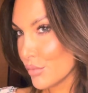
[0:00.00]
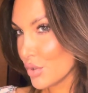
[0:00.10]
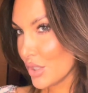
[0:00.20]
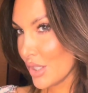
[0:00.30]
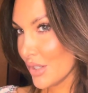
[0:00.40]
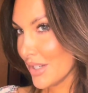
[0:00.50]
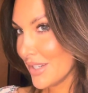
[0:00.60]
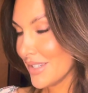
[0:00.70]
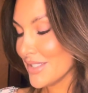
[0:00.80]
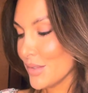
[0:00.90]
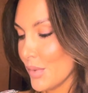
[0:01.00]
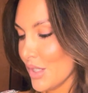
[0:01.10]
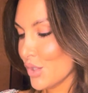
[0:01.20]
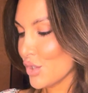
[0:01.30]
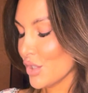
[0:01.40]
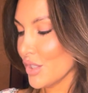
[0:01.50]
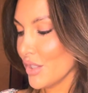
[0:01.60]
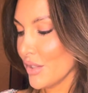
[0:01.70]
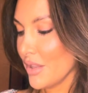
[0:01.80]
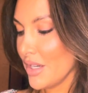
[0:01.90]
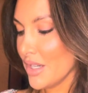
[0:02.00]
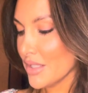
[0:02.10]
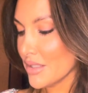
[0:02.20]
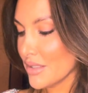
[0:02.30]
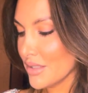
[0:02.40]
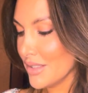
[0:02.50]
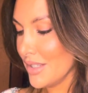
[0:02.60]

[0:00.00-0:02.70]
cherry to make sure that